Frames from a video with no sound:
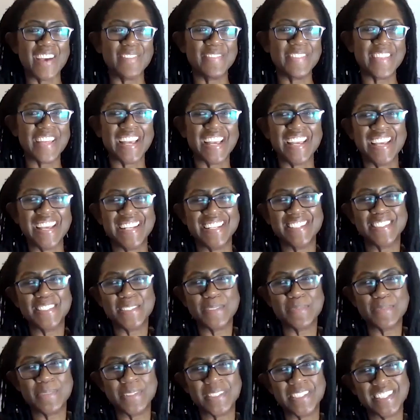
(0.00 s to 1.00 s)
have that in a
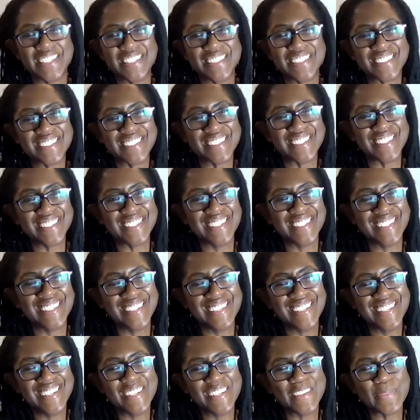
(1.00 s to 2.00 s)
simulation
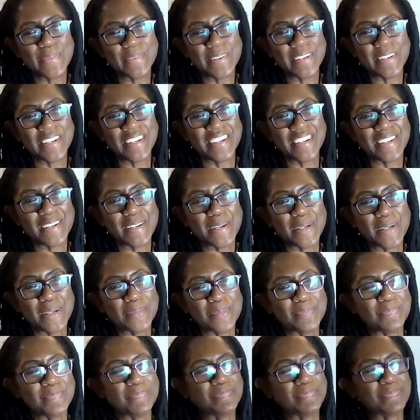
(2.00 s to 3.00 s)
where
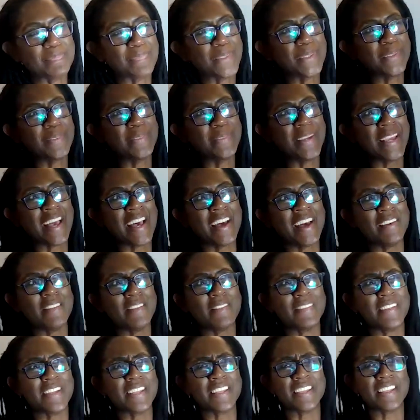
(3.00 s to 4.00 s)
um we
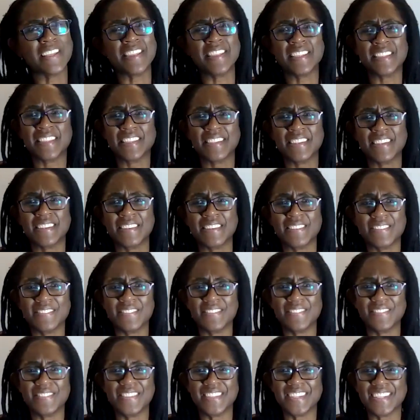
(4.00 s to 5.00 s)
have like I think the
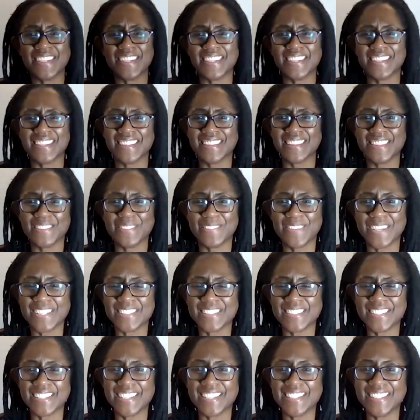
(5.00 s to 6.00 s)
the the
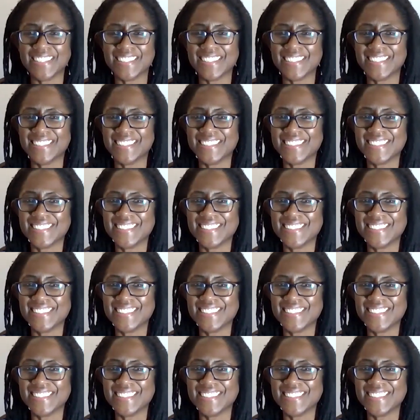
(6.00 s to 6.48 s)
resident